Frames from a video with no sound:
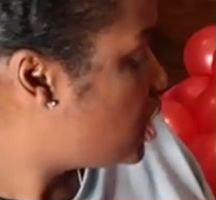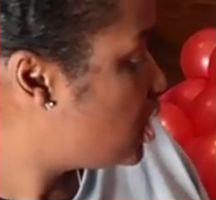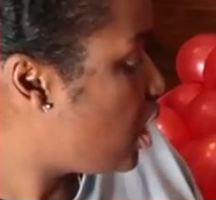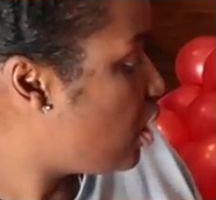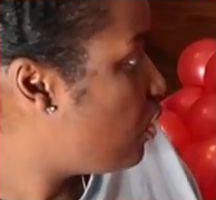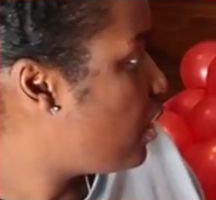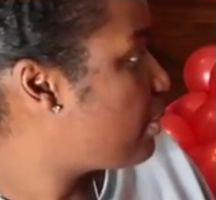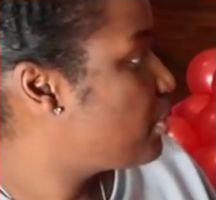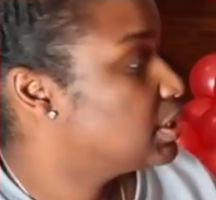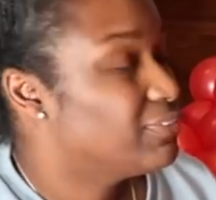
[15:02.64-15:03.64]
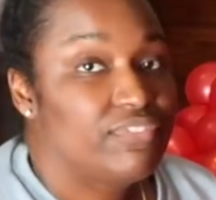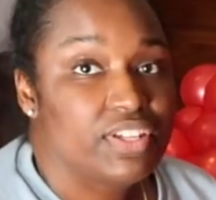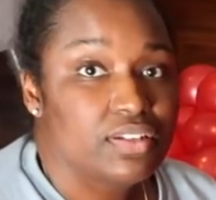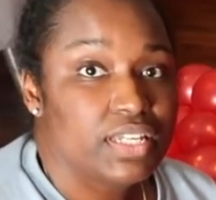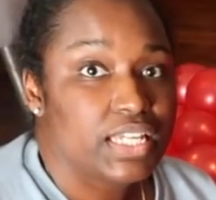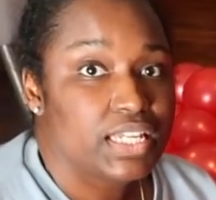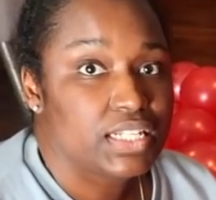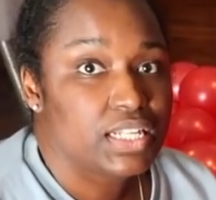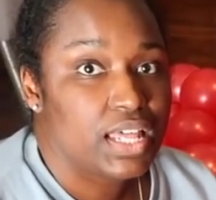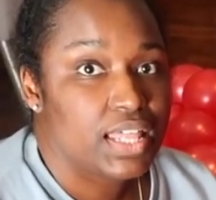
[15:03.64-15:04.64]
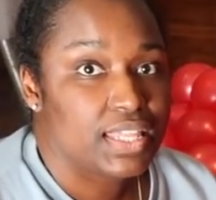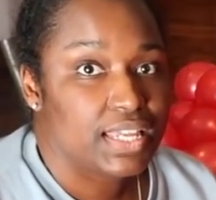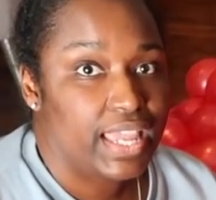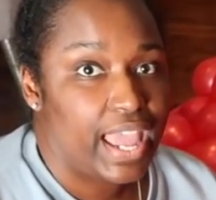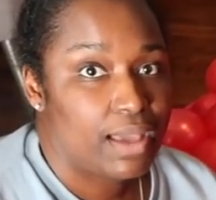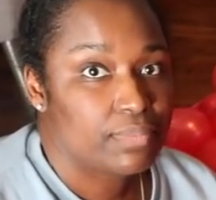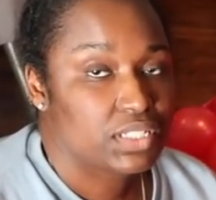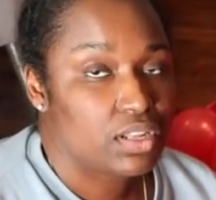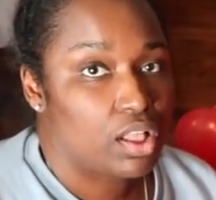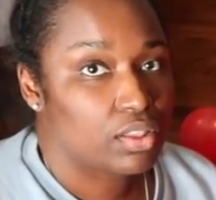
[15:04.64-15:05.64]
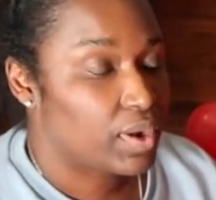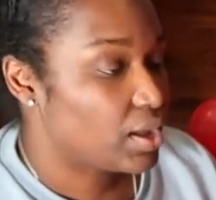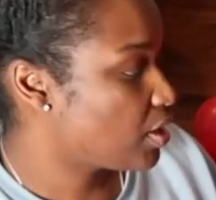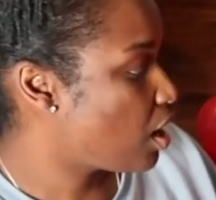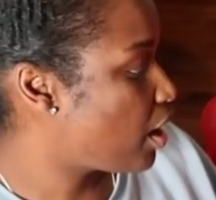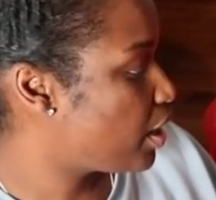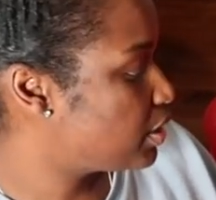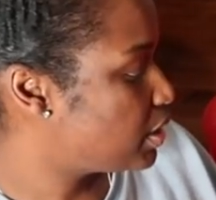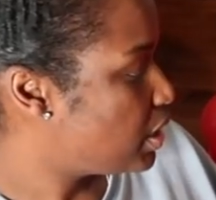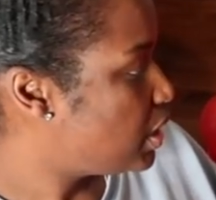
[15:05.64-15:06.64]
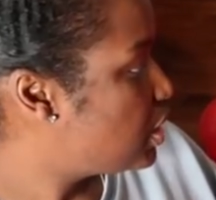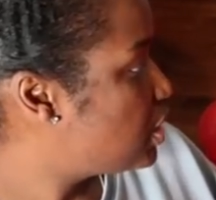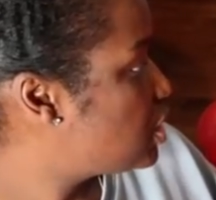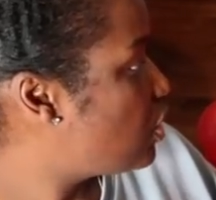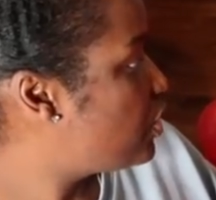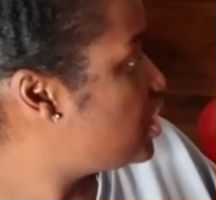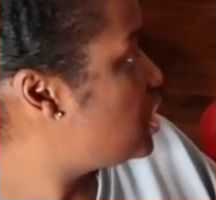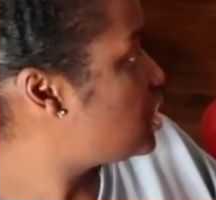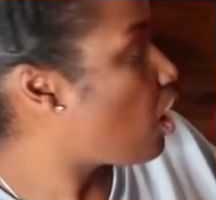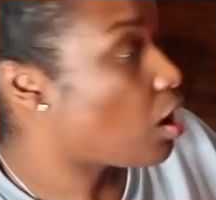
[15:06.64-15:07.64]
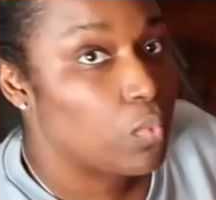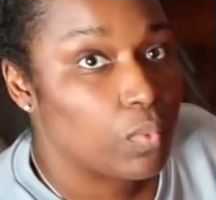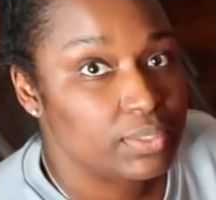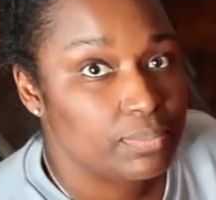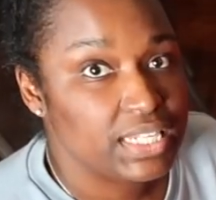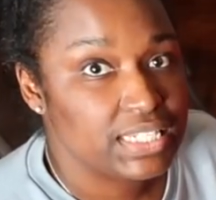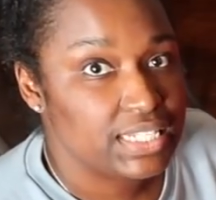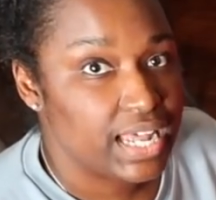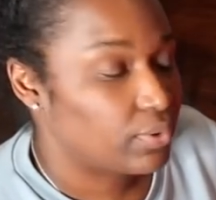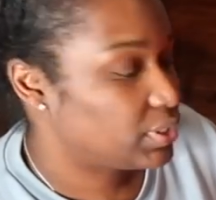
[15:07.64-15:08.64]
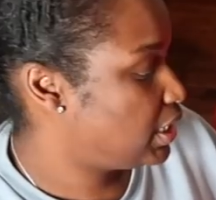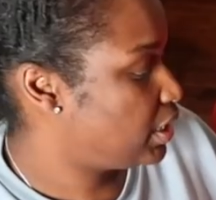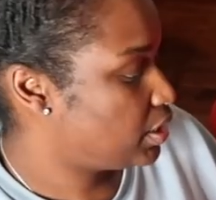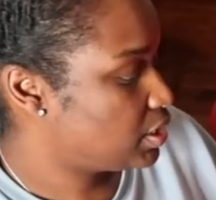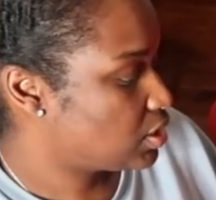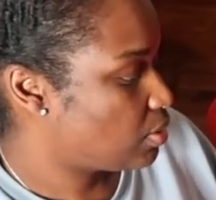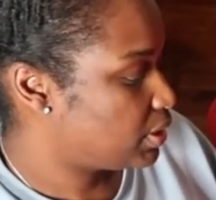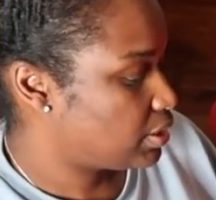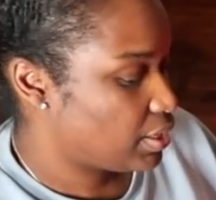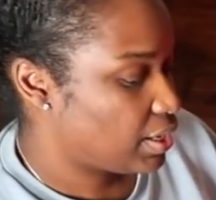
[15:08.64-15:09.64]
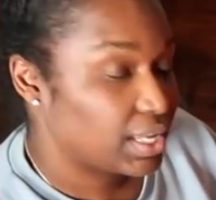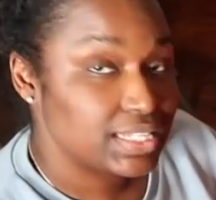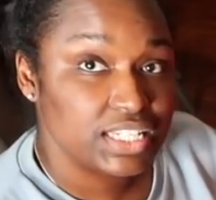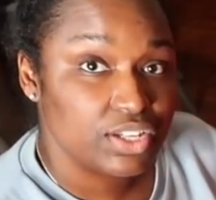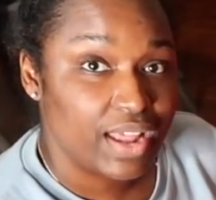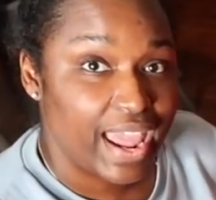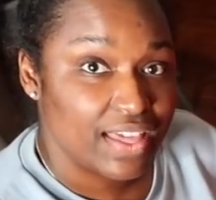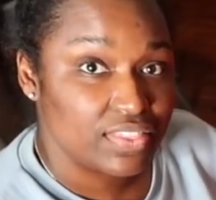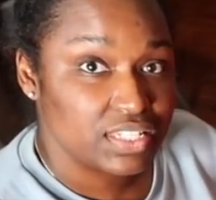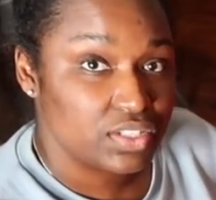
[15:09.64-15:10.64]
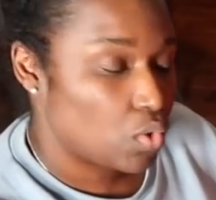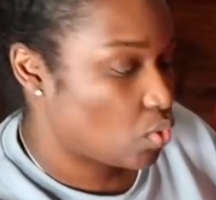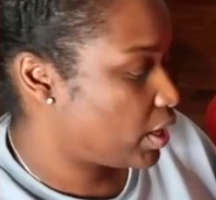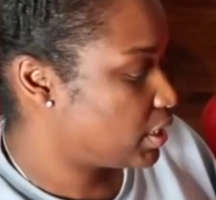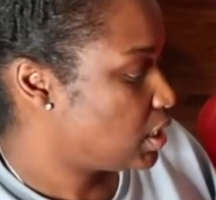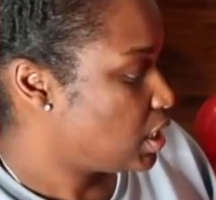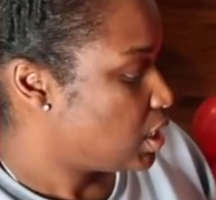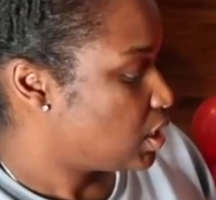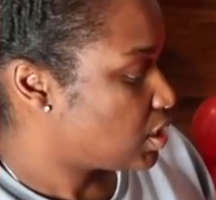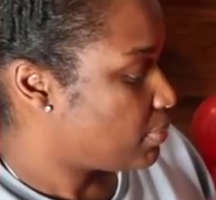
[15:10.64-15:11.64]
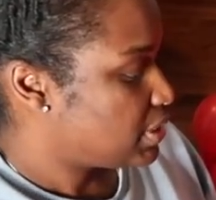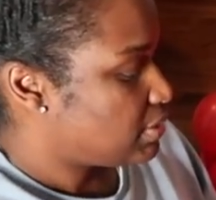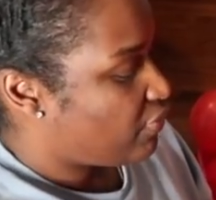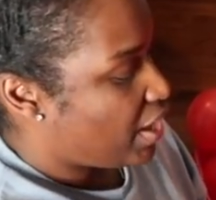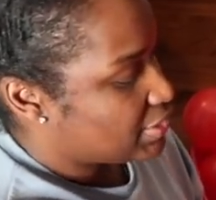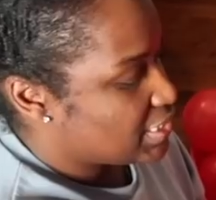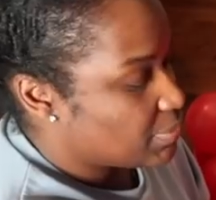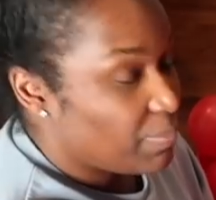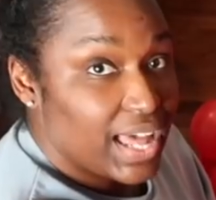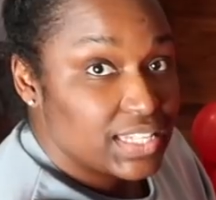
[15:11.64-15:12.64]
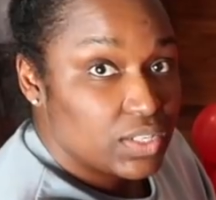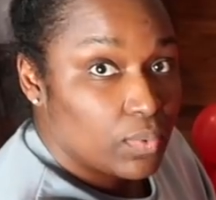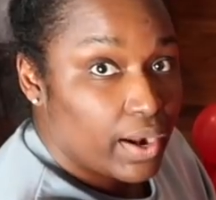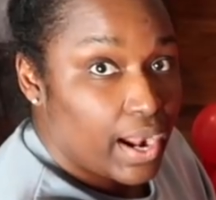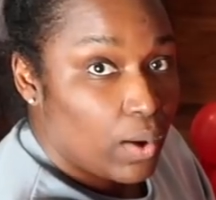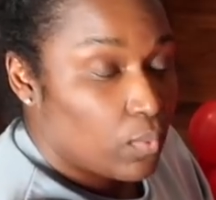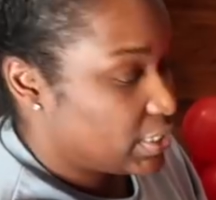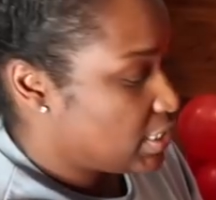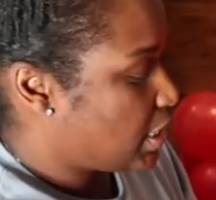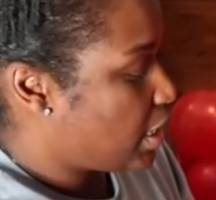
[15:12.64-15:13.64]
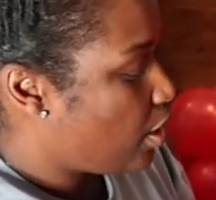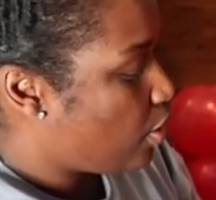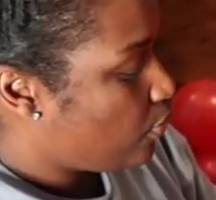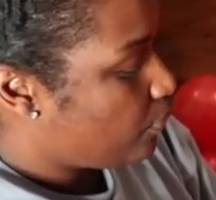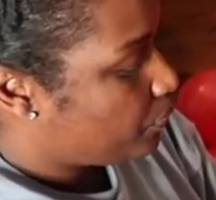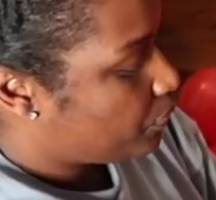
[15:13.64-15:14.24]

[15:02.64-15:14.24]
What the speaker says: So I'm gonna fill in the gaps all around the heart. So this is all one piece now in here. So I'm gonna continue to add this on. So I'm gonna find a spot to where I want it to go.